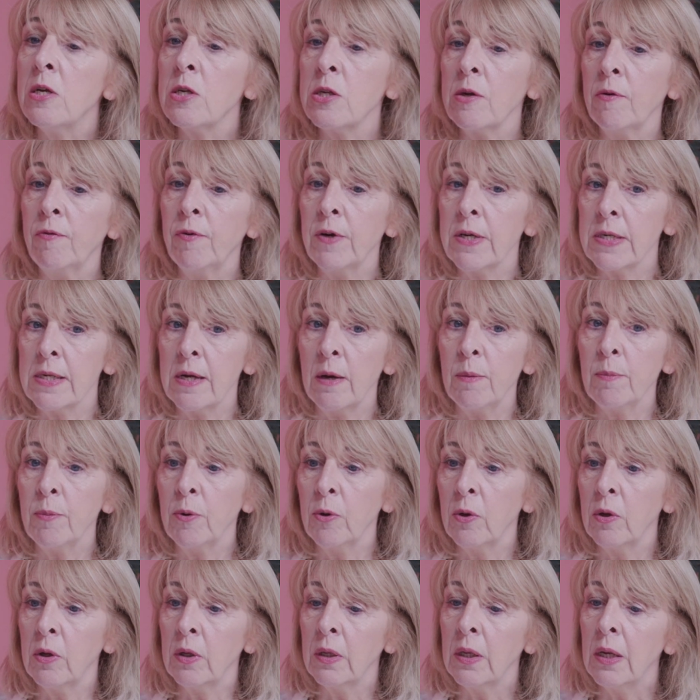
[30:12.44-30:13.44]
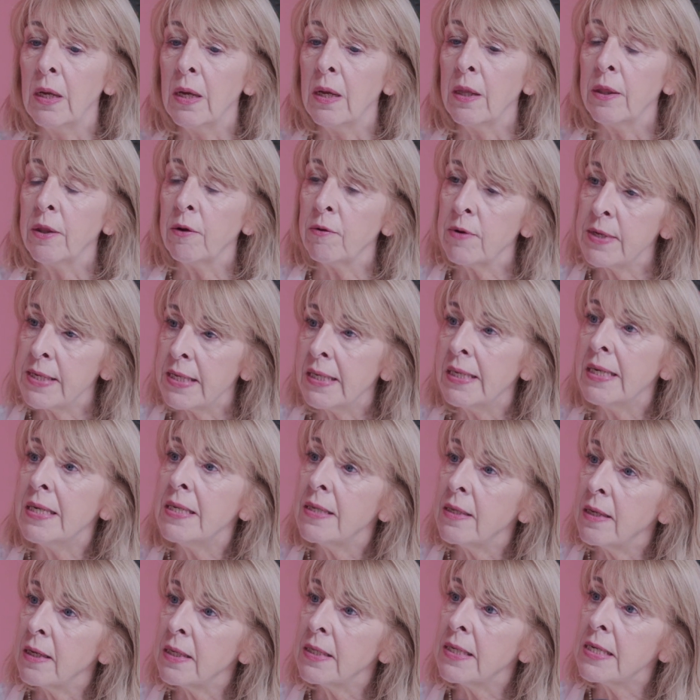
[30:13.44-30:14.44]
So, for example, there is
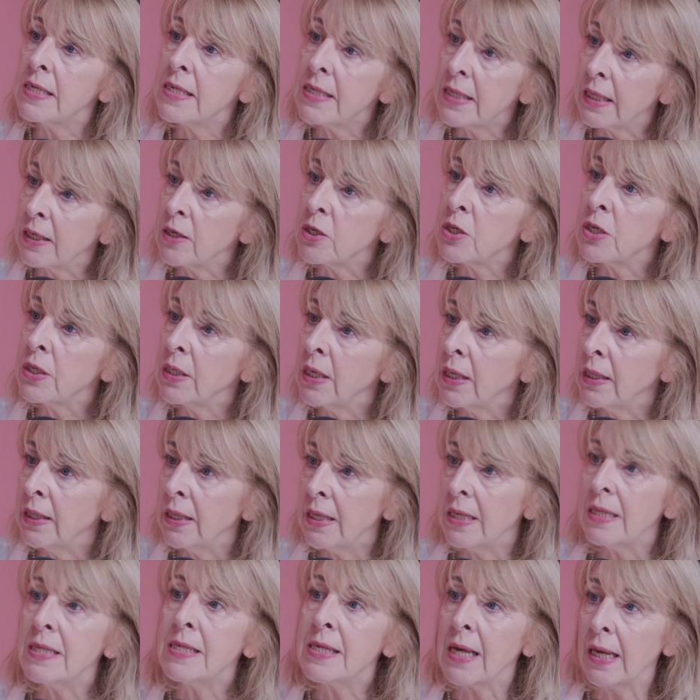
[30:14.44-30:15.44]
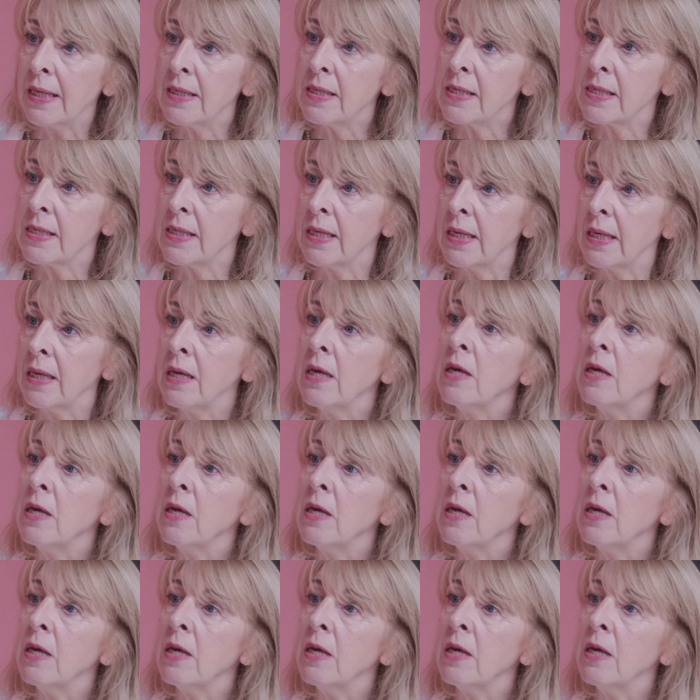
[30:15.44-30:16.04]
a distinction in the intensity.